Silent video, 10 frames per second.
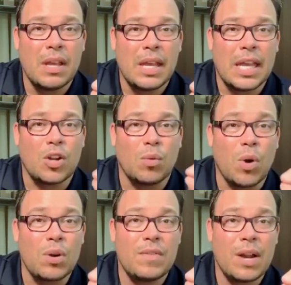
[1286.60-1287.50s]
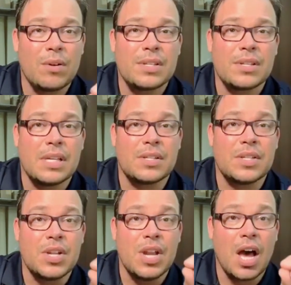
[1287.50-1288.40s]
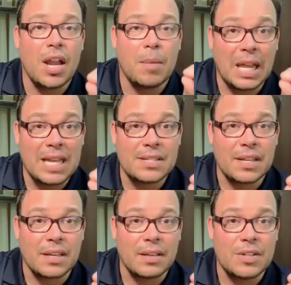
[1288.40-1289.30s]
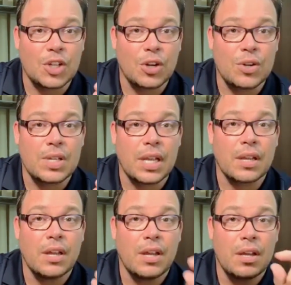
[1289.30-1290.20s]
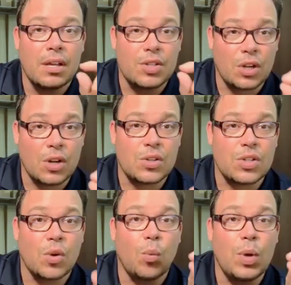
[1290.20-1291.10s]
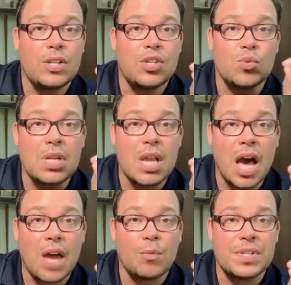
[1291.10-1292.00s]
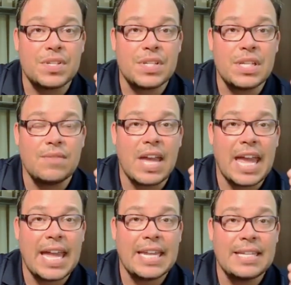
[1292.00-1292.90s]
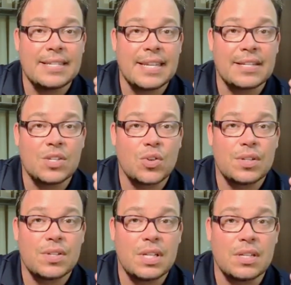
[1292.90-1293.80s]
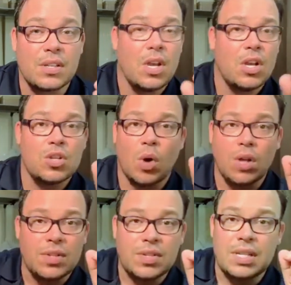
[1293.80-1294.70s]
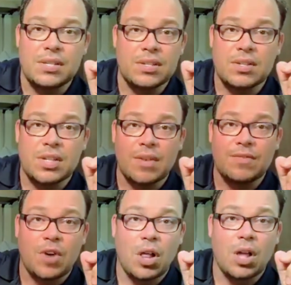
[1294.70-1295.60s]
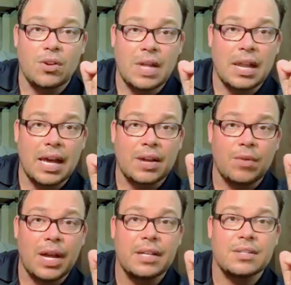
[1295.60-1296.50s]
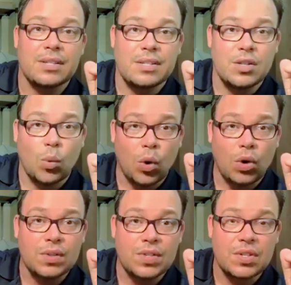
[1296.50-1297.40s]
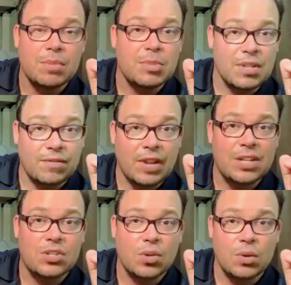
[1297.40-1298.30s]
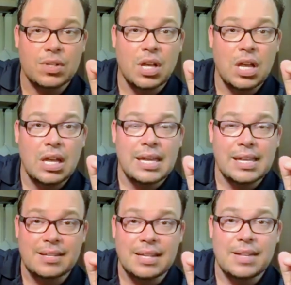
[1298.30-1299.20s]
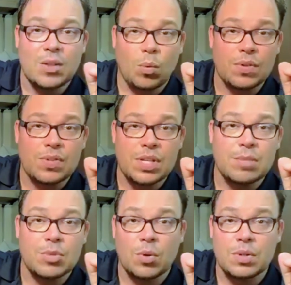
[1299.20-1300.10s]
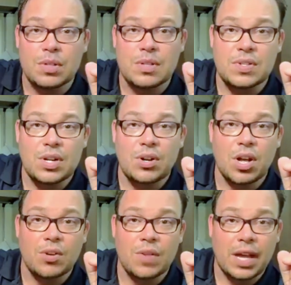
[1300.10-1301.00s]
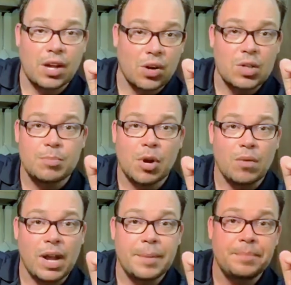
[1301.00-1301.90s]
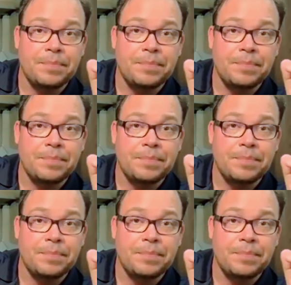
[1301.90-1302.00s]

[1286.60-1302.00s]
And coronavirus is not a blessing, it's a cursing. It's a curse, so we do not receive any sickness or disease. So all diseases and stuff fall under that line, right? Because it's in the world system, in the flesh, so it's it's in the world system, so it's considered under that curse part, right?